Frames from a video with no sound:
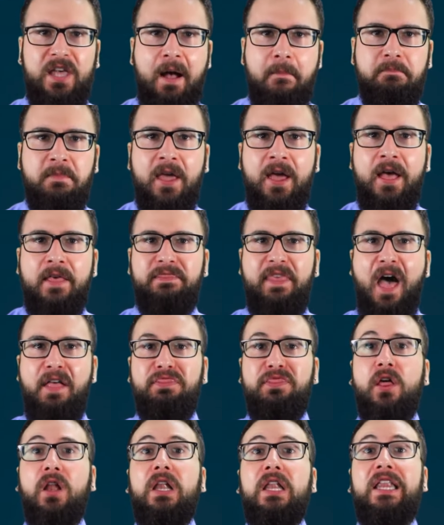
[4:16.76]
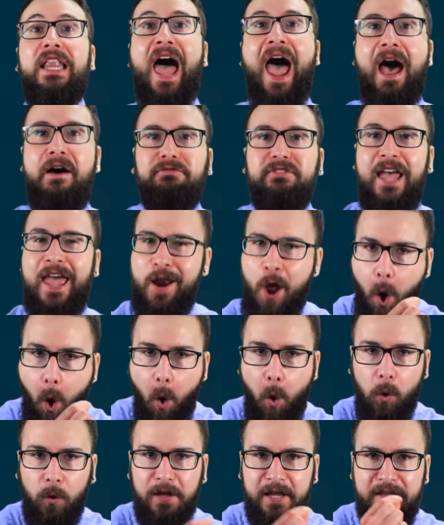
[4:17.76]
them that the left and
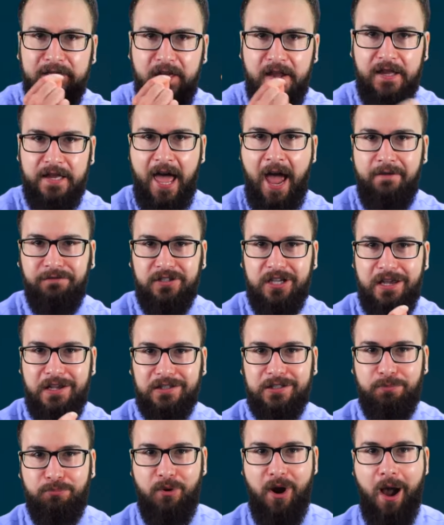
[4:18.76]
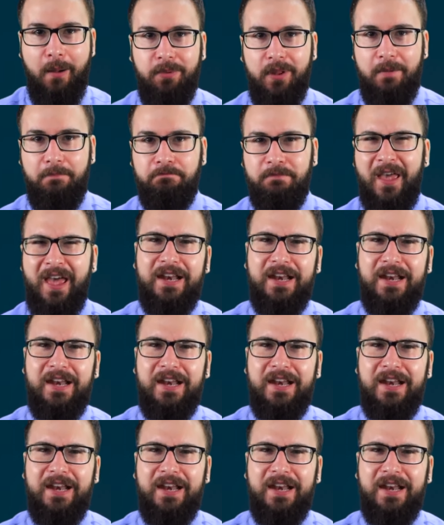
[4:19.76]
only the left left is the problem,